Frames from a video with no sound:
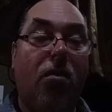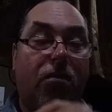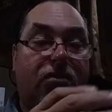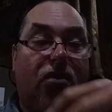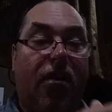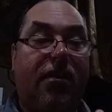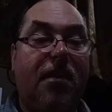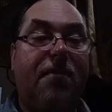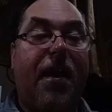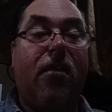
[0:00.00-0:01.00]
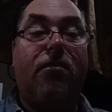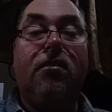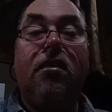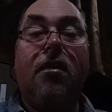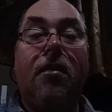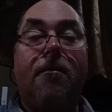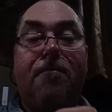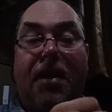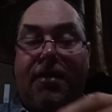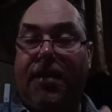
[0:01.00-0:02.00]
We're talking about
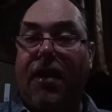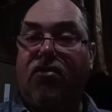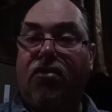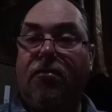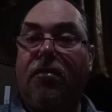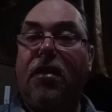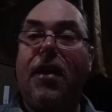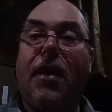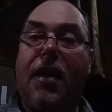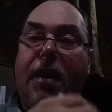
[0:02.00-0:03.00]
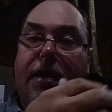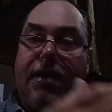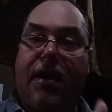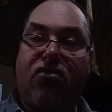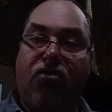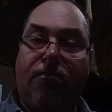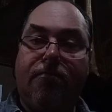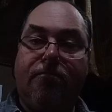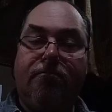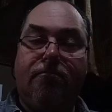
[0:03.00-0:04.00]
meditation in nature.
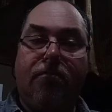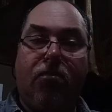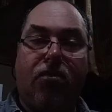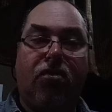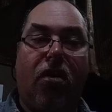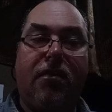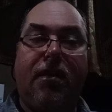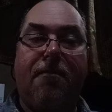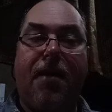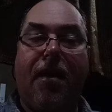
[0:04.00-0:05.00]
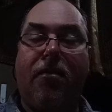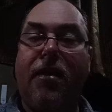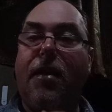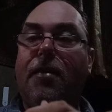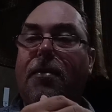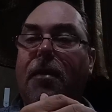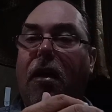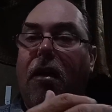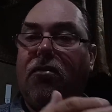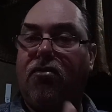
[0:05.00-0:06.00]
We're talking about
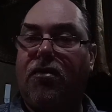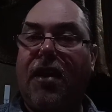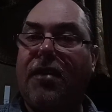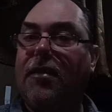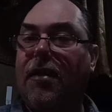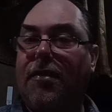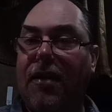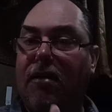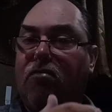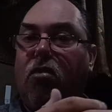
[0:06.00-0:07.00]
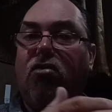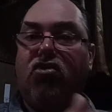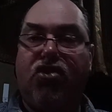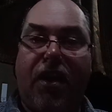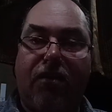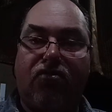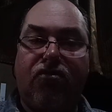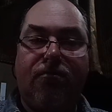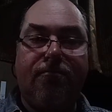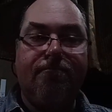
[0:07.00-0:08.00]
understanding that things will change
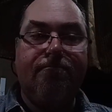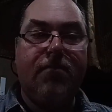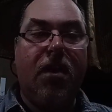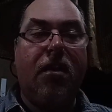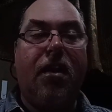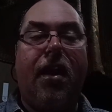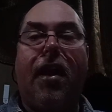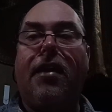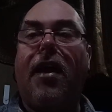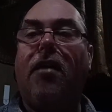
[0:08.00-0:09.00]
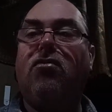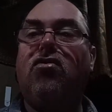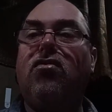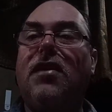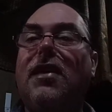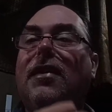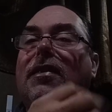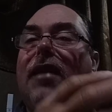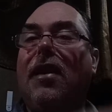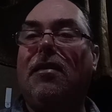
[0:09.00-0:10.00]
and how to seek
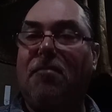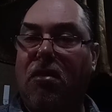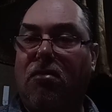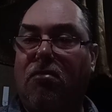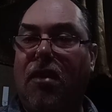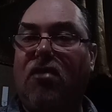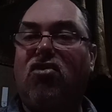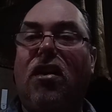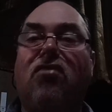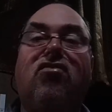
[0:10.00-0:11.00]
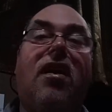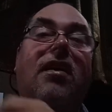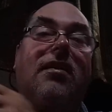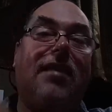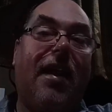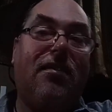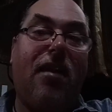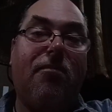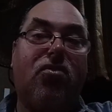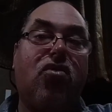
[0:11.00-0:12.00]
enlightenment through that change. And at that
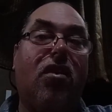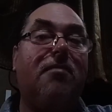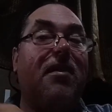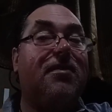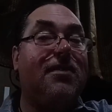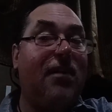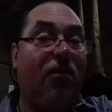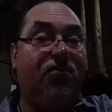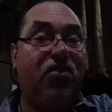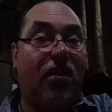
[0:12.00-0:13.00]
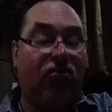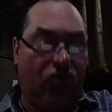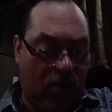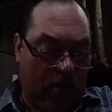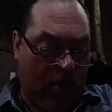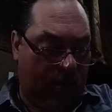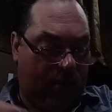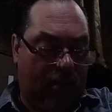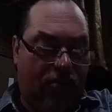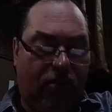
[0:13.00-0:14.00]
time, we're talking about self-change.
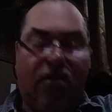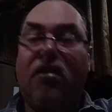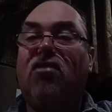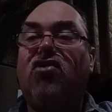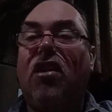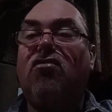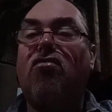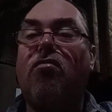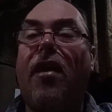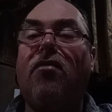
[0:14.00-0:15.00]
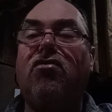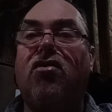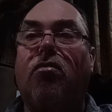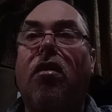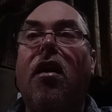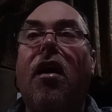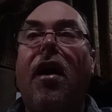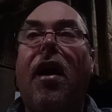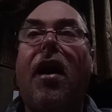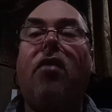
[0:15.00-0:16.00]
Things that are going to change around you.
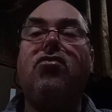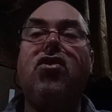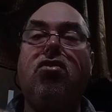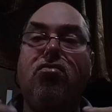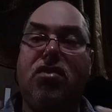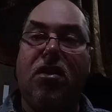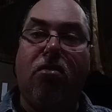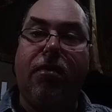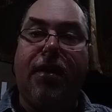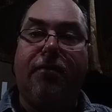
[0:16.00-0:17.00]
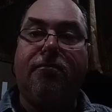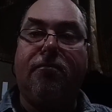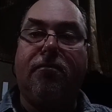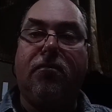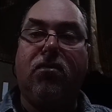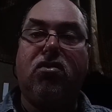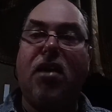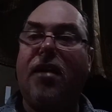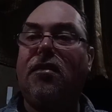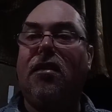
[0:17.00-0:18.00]
How do you deal with it?
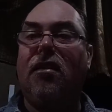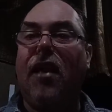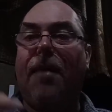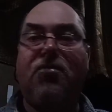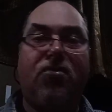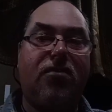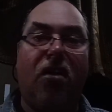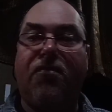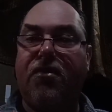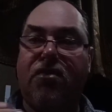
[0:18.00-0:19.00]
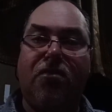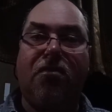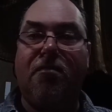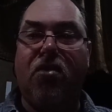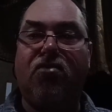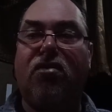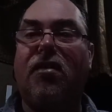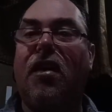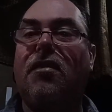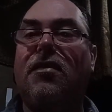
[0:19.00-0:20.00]
Not to collapse yourself into your
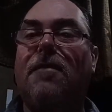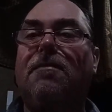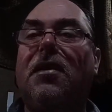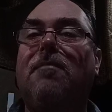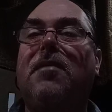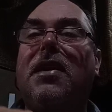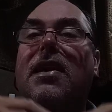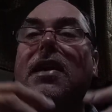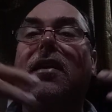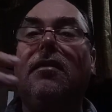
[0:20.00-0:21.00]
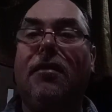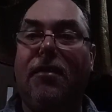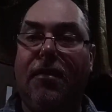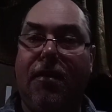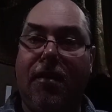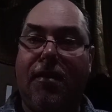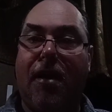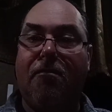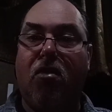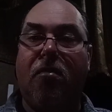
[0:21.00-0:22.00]
emotions and simply be in
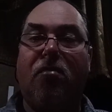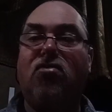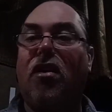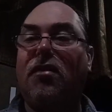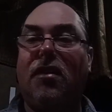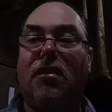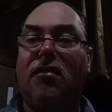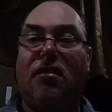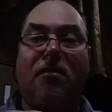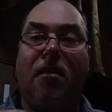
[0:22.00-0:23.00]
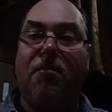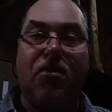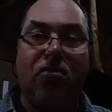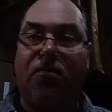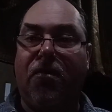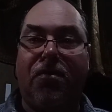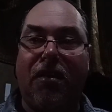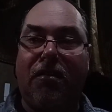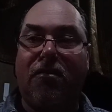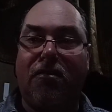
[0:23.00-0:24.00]
that moment, which I think is a beautiful
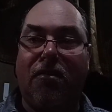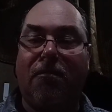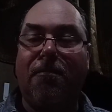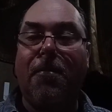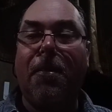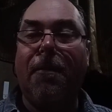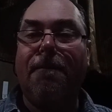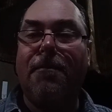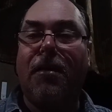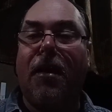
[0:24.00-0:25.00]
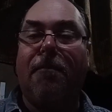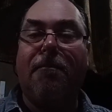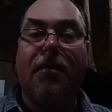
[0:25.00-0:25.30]
thing to do. Okay.